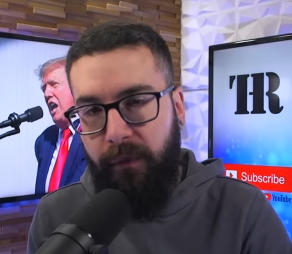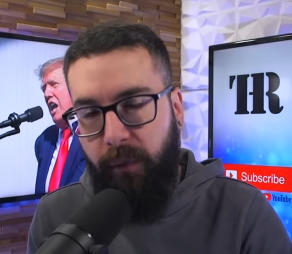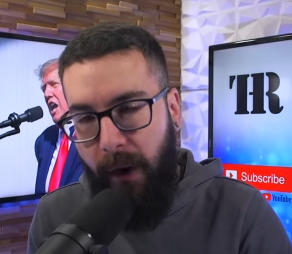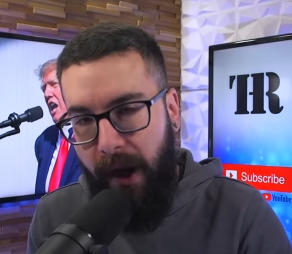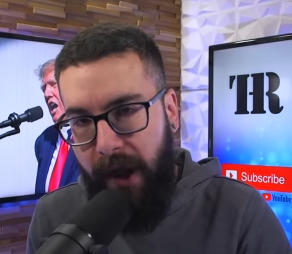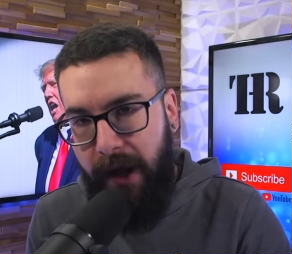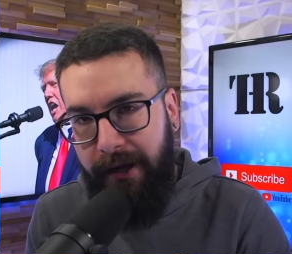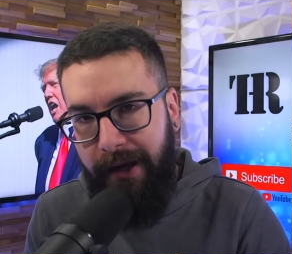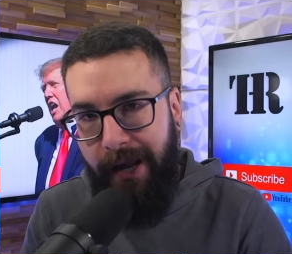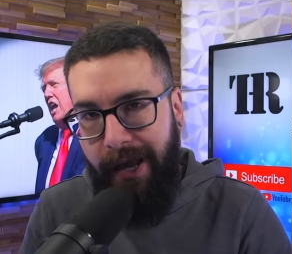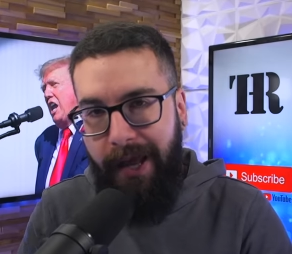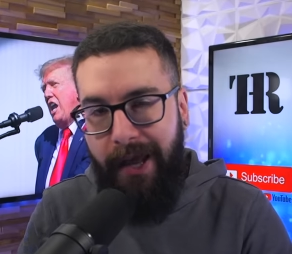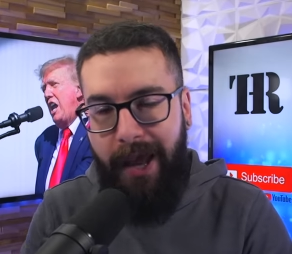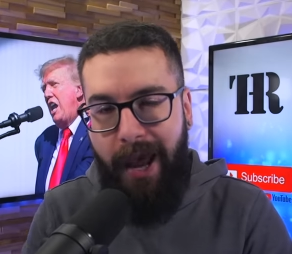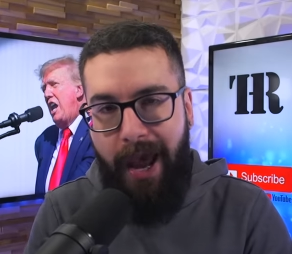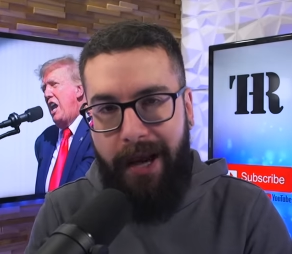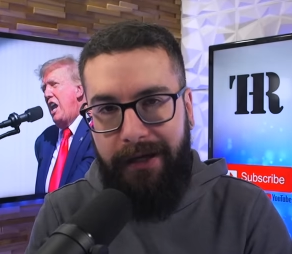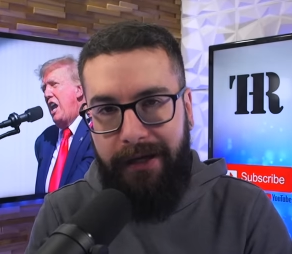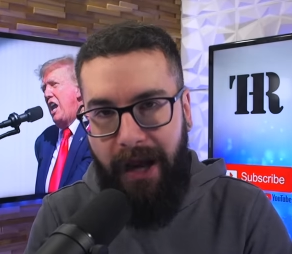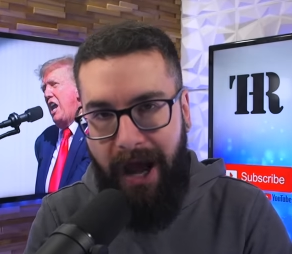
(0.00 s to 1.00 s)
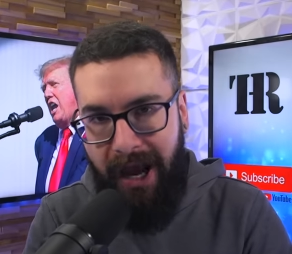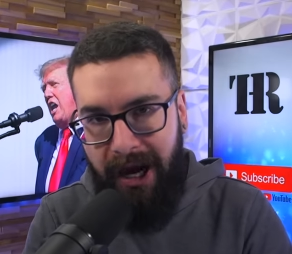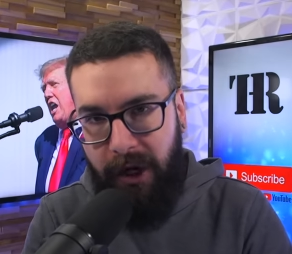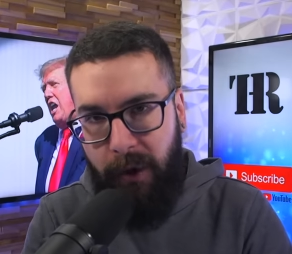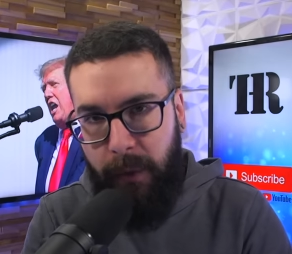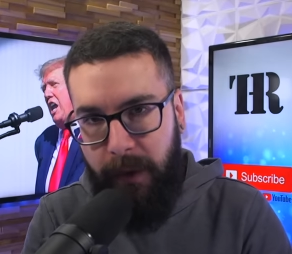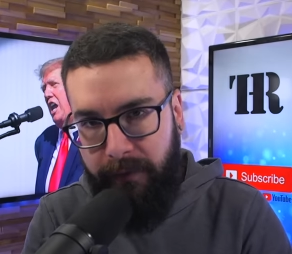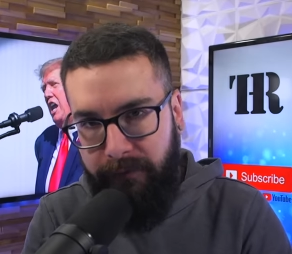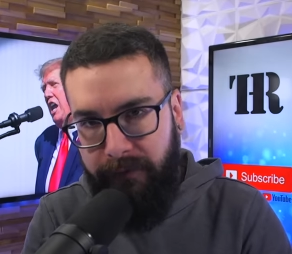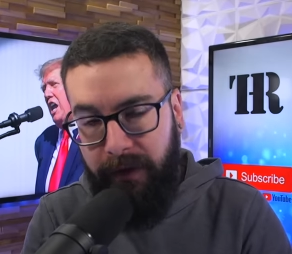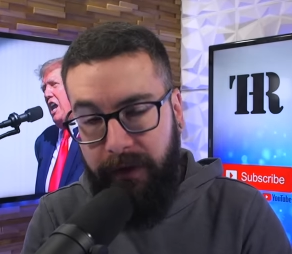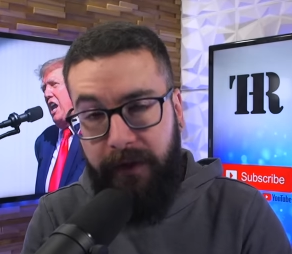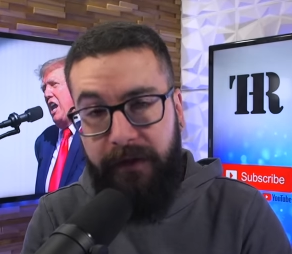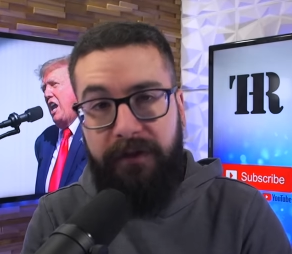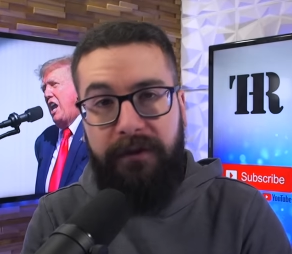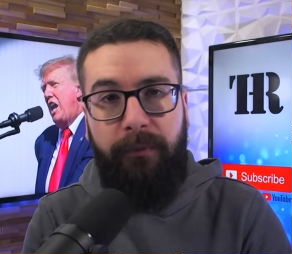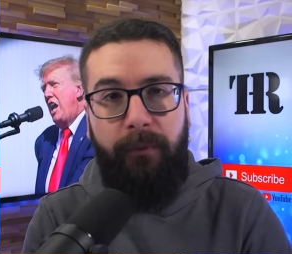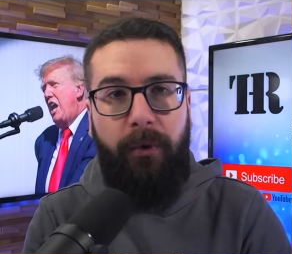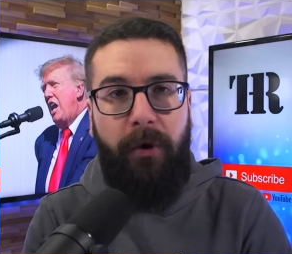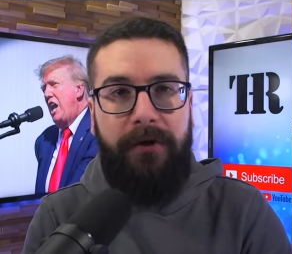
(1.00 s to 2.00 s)
Speaker 1: Wade, and he unequivocally
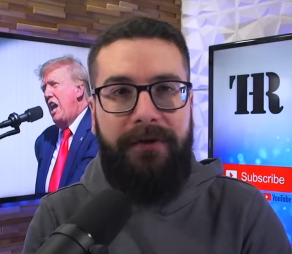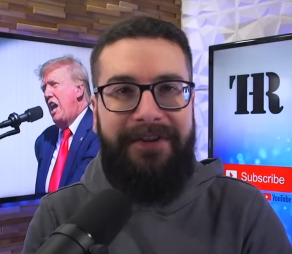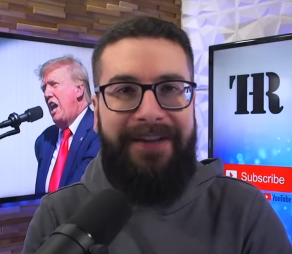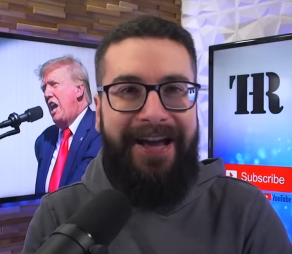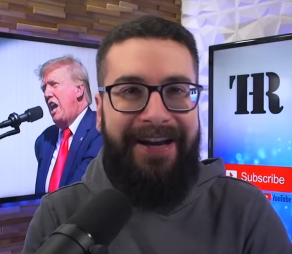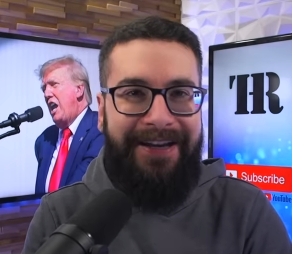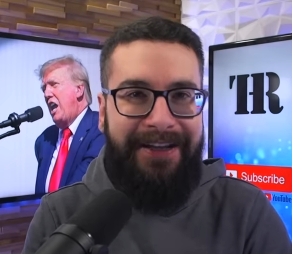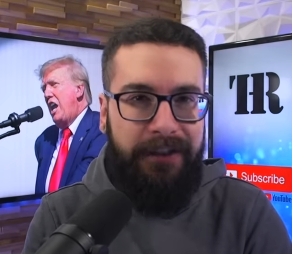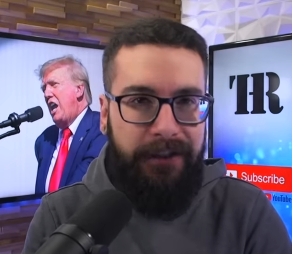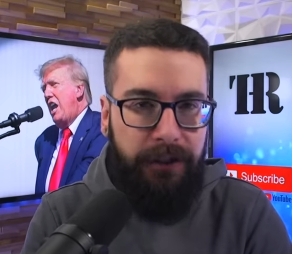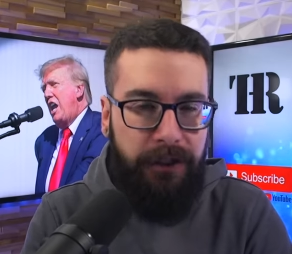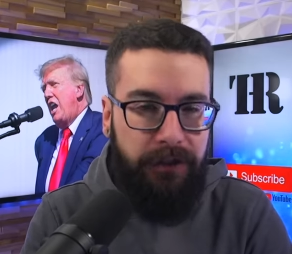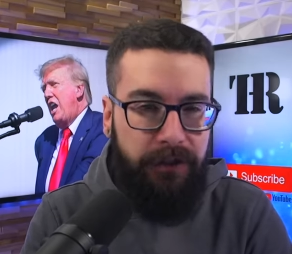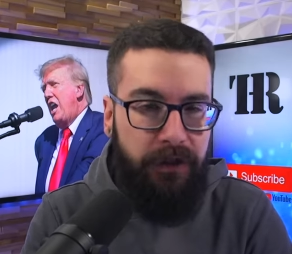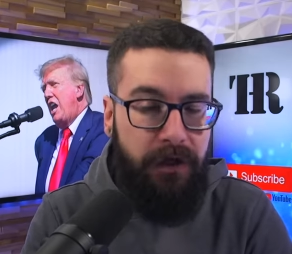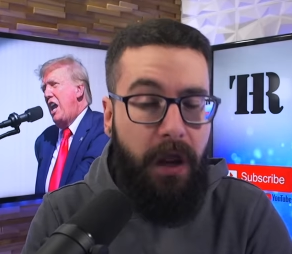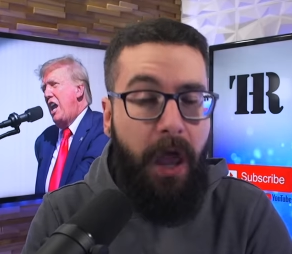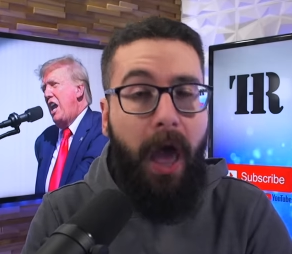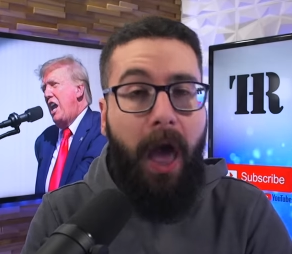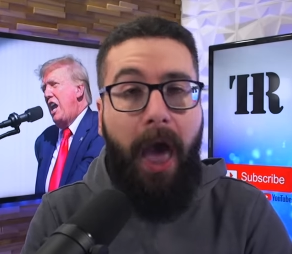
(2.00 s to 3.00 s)
supports that decision.